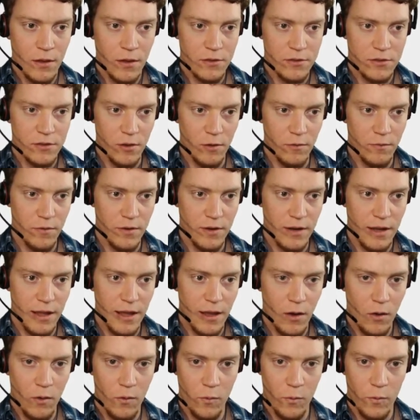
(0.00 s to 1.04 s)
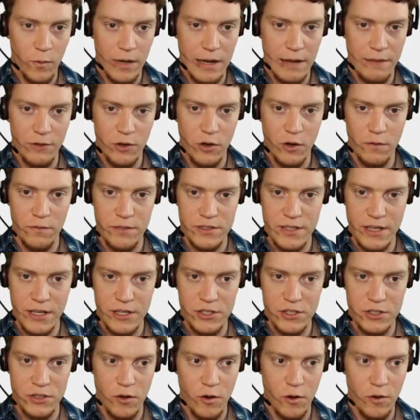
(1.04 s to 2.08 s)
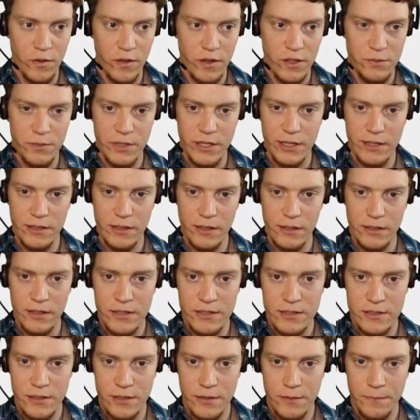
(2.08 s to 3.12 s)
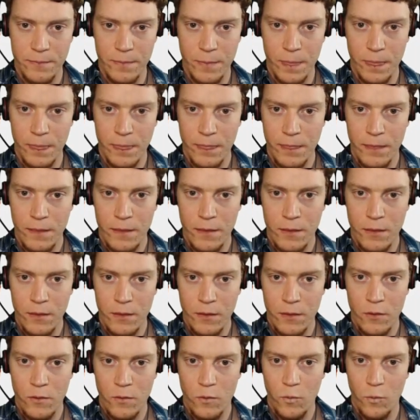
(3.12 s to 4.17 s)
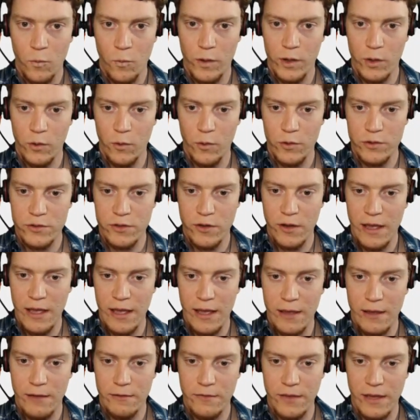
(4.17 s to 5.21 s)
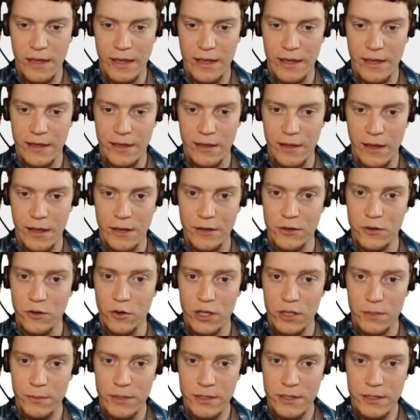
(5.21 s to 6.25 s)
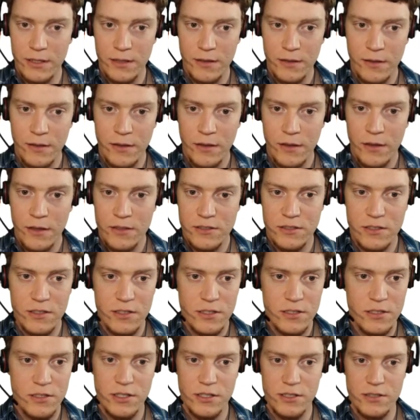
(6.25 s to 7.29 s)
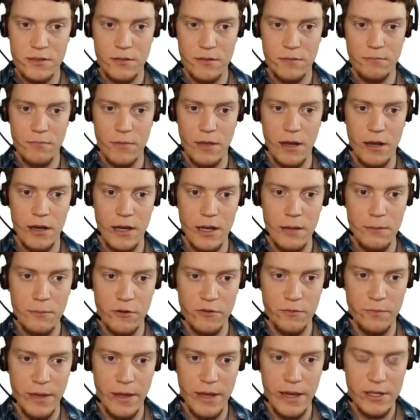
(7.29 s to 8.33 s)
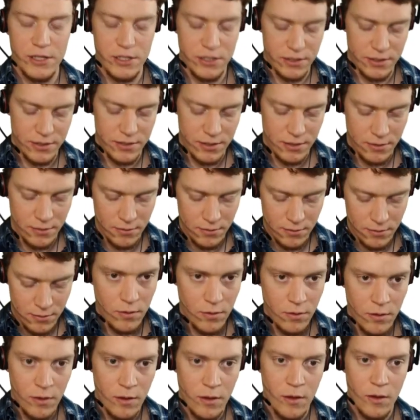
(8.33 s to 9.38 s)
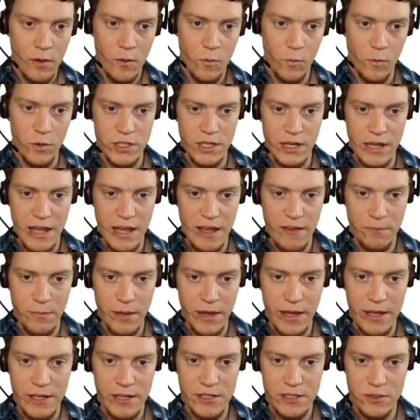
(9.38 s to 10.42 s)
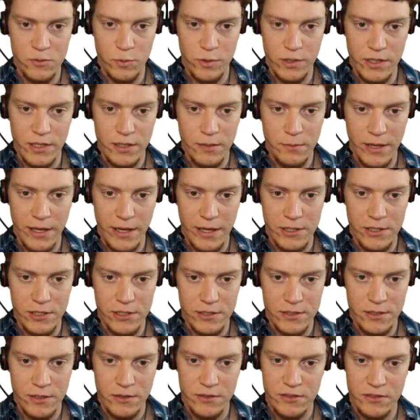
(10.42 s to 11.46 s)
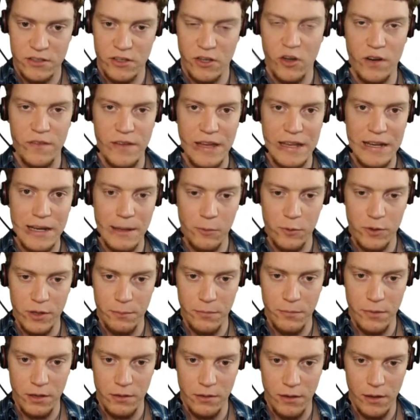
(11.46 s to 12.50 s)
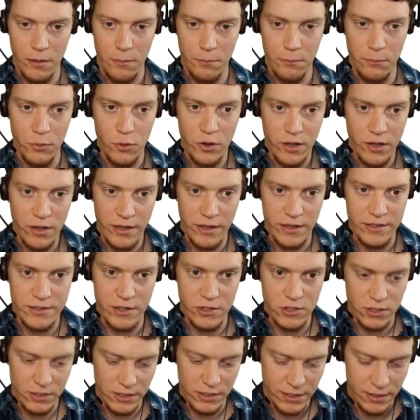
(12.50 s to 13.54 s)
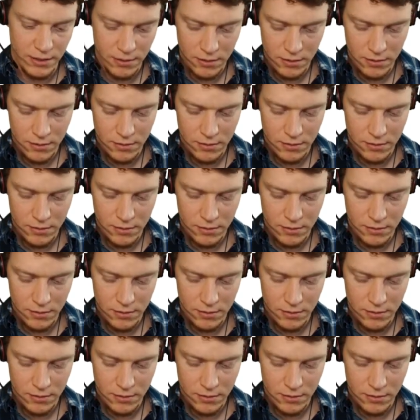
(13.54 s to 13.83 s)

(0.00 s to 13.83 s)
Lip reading: So for now, we can have a conversation on this particular list. We can also have a document. So this is just a number of pages, which can have pages within pages. So you kind of end up with a book, essentially.